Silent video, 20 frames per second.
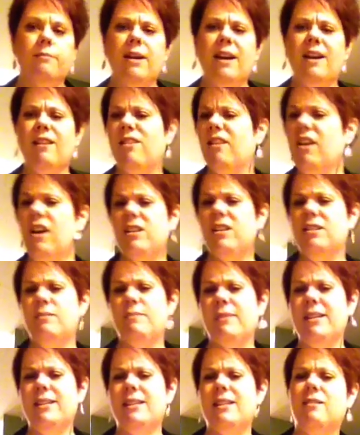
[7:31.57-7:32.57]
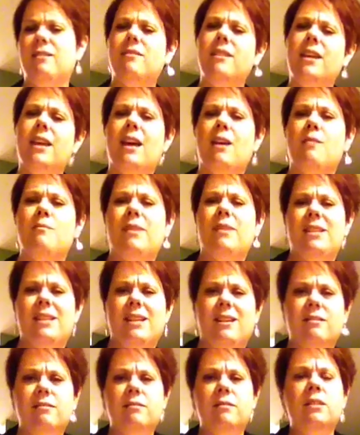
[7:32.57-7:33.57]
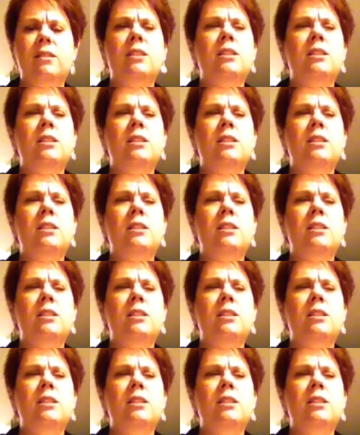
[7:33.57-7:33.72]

I thought to myself, they calmed me down.